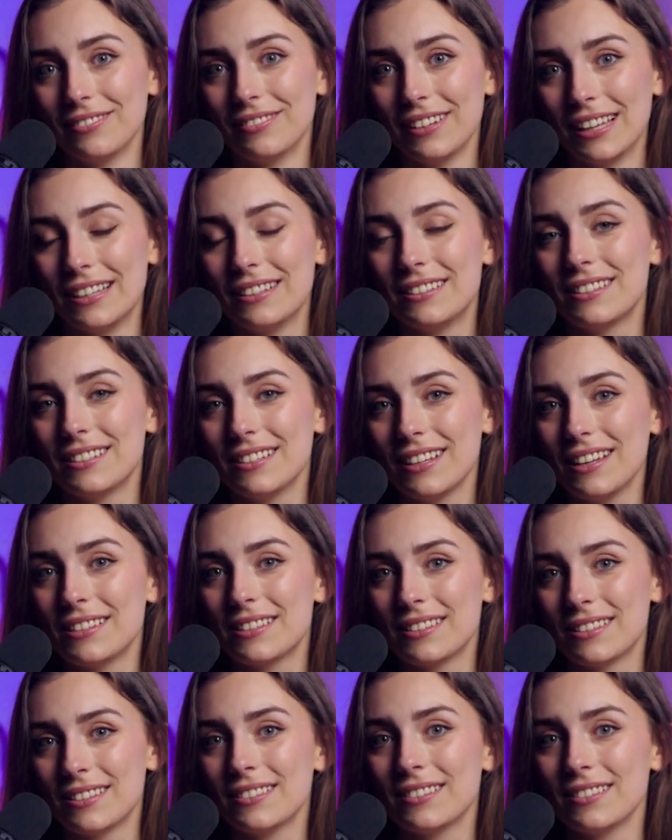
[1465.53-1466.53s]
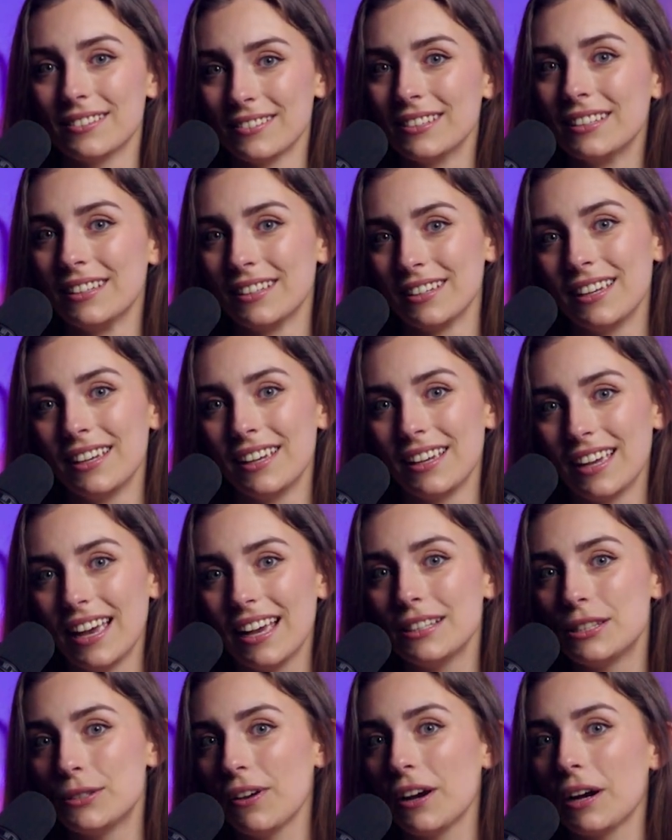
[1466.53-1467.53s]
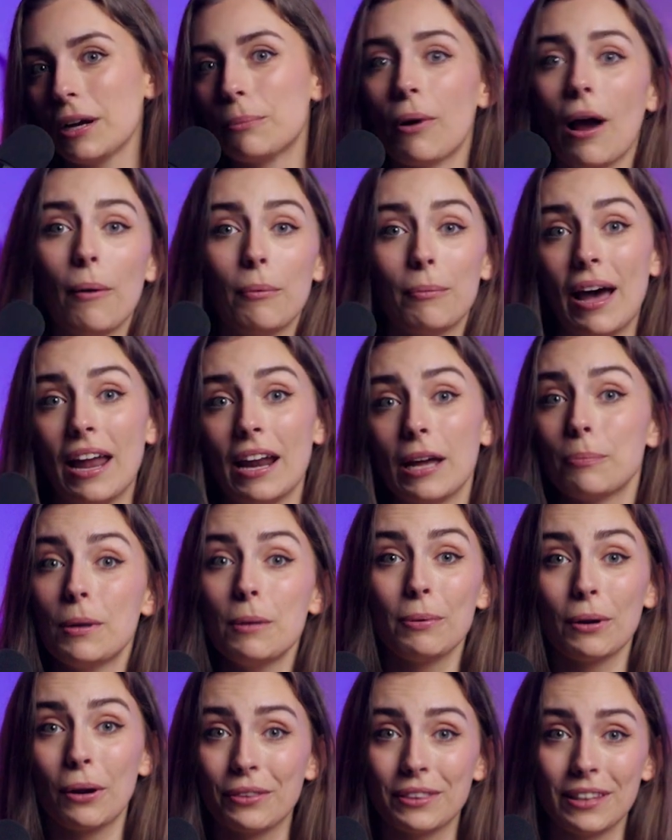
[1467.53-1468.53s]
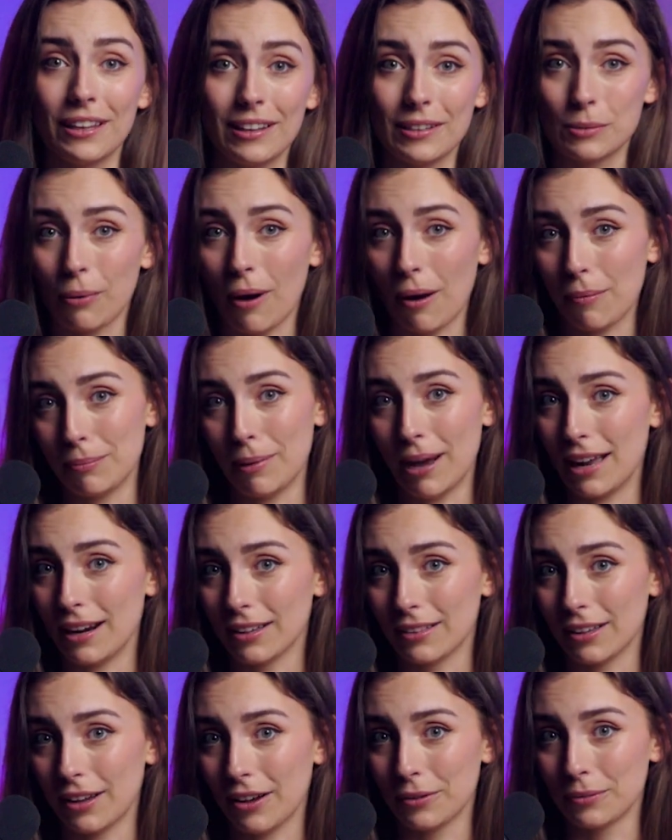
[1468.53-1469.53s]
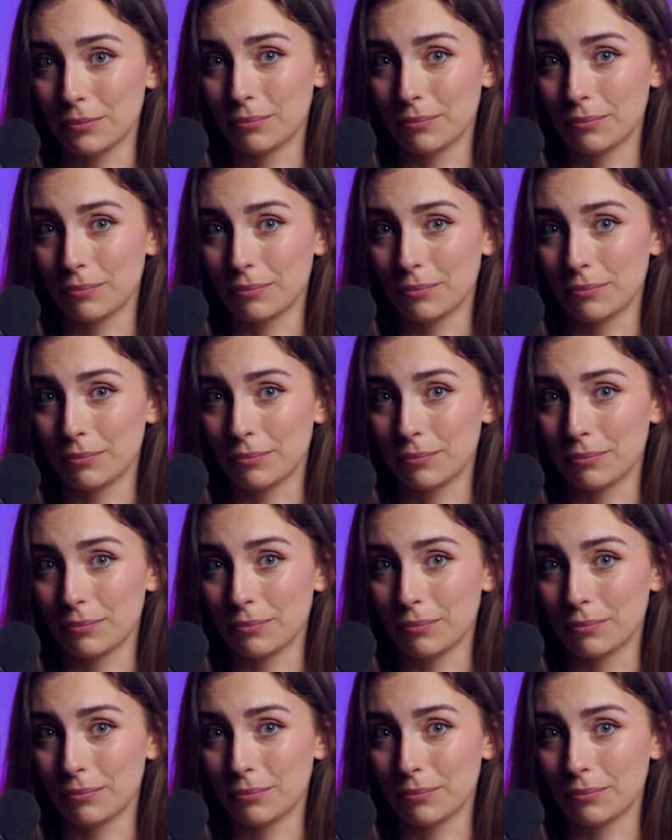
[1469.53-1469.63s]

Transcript: It's very problematic. People don't think it's problematic though.